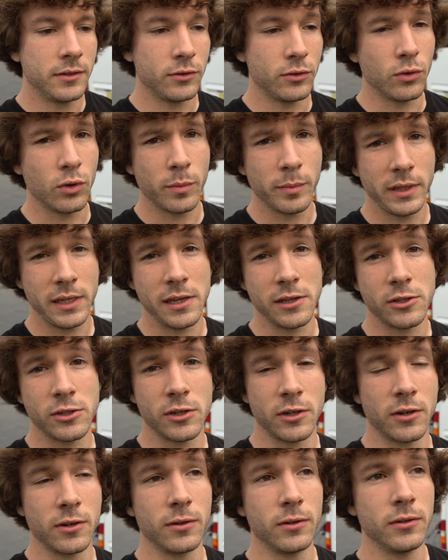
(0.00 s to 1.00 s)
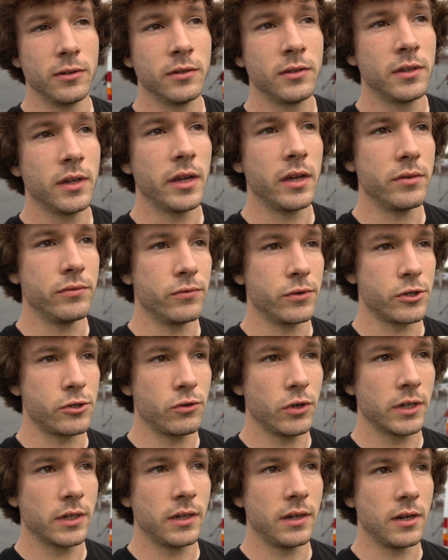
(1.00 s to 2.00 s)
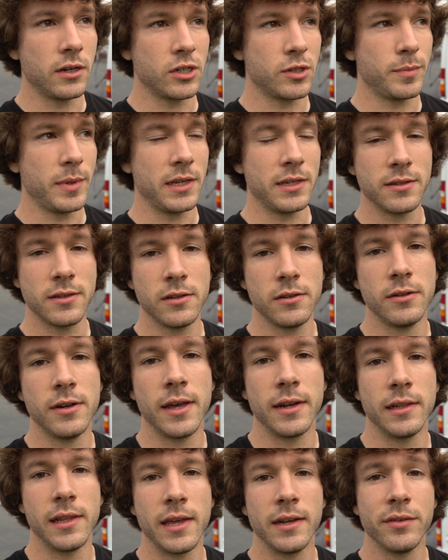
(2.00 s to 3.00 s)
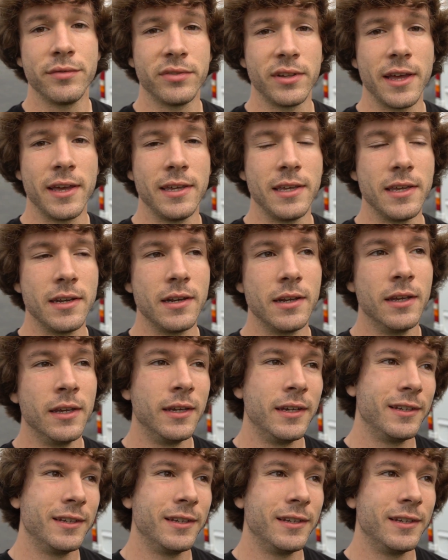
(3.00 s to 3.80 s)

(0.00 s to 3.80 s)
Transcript: normally a circle, of restricted airspace that you're not allowed to fly in